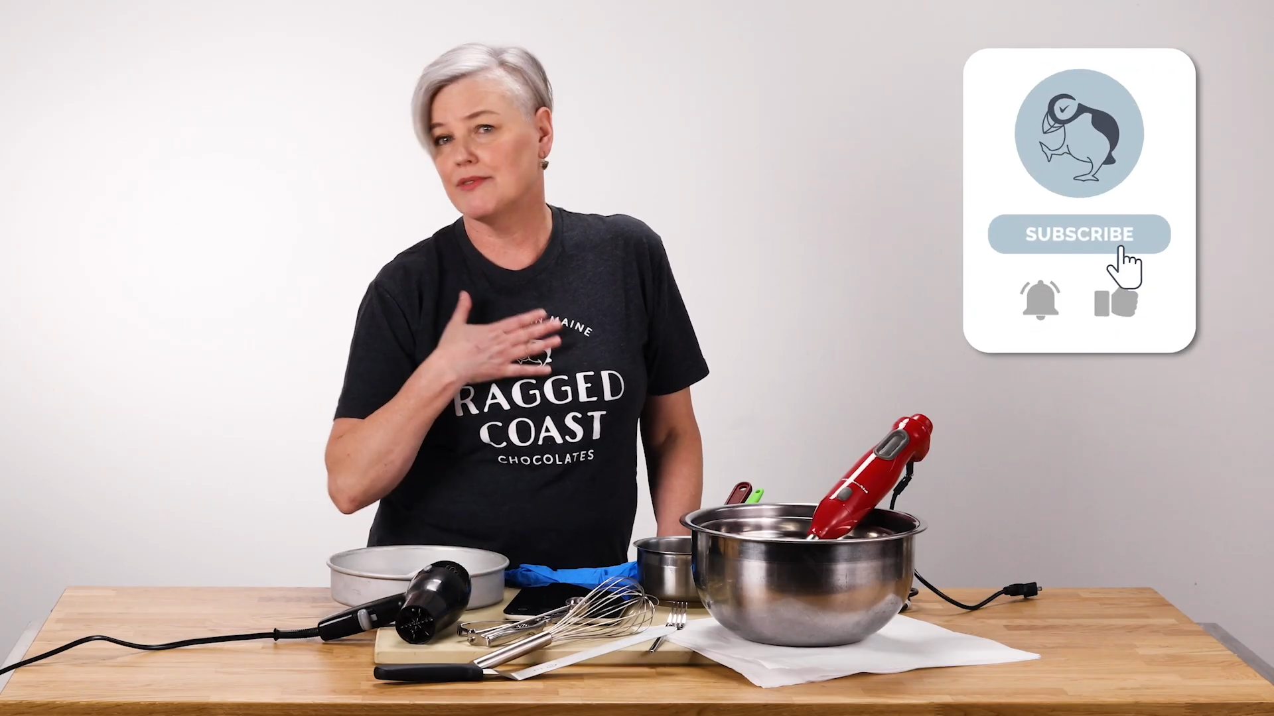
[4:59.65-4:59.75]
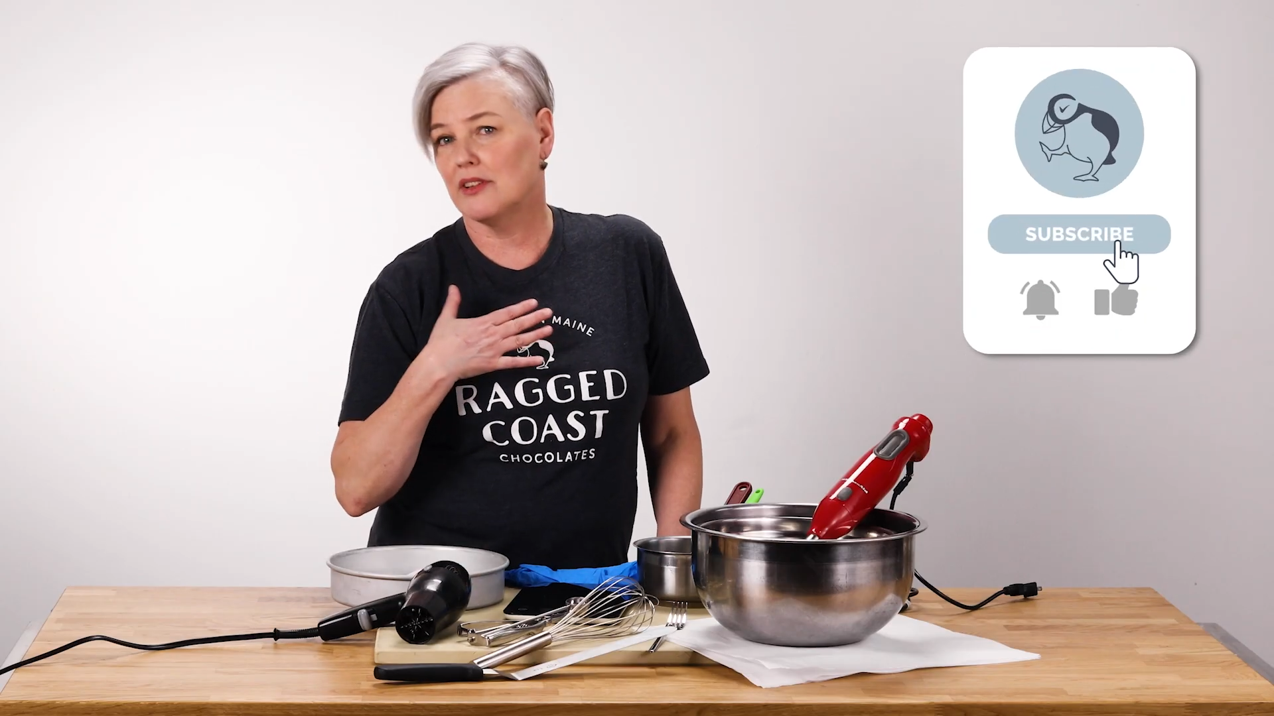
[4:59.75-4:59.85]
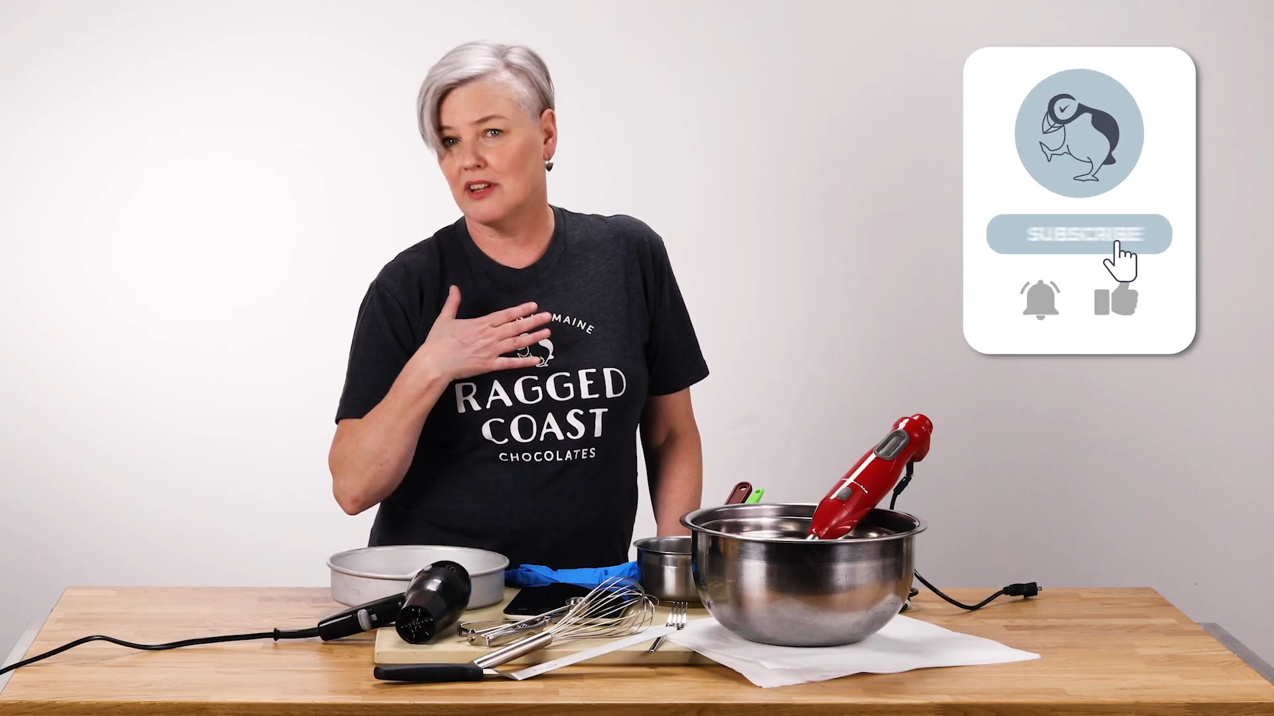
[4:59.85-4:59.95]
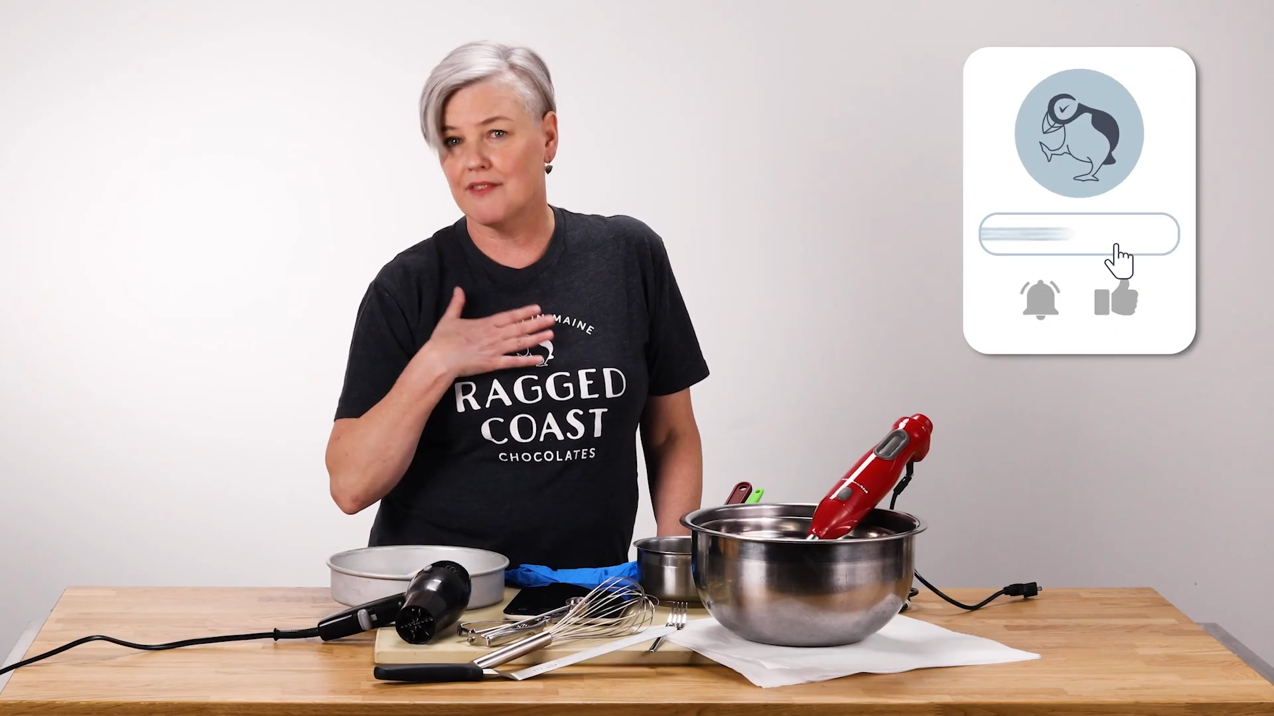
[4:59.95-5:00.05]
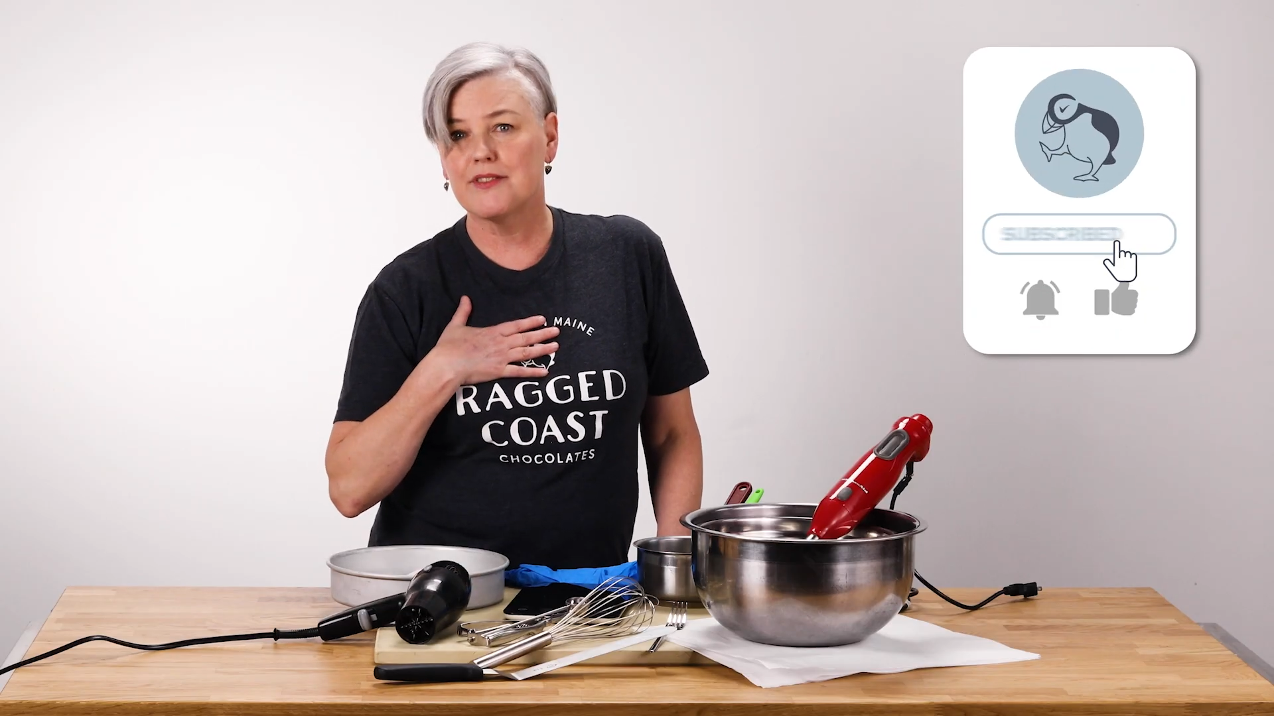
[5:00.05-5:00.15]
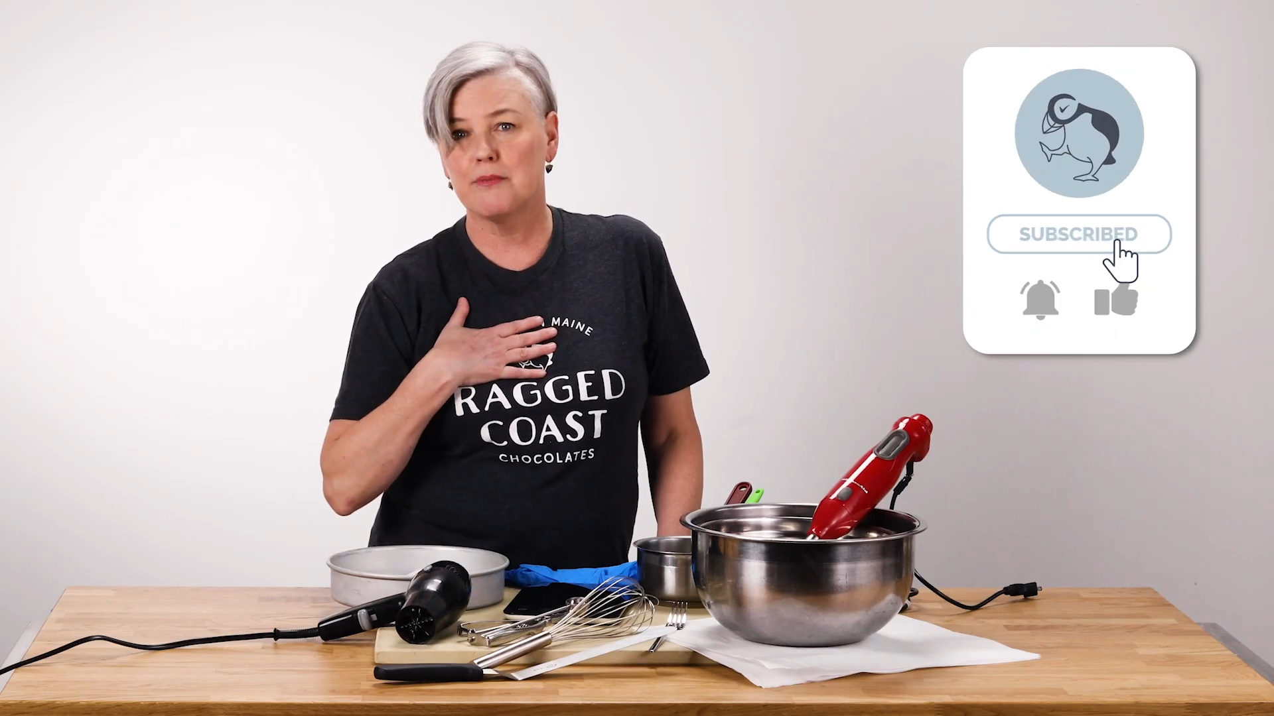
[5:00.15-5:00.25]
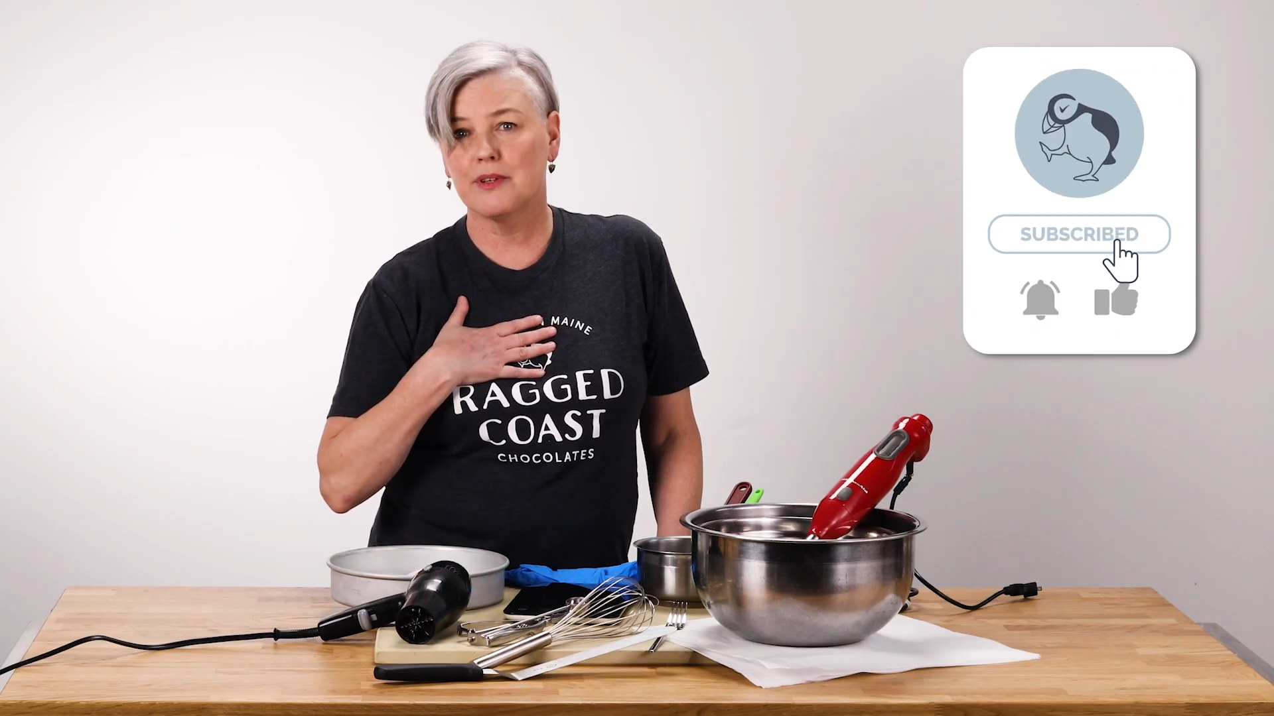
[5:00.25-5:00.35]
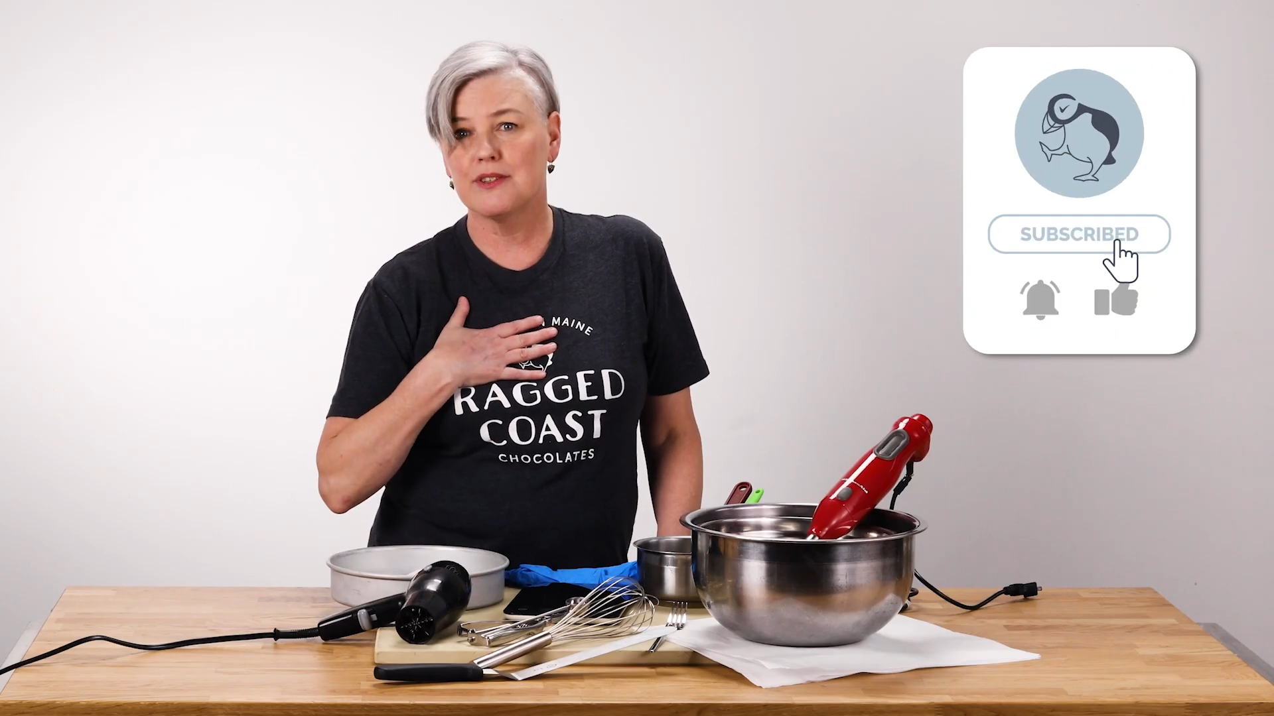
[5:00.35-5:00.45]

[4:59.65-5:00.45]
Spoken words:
feel comfortable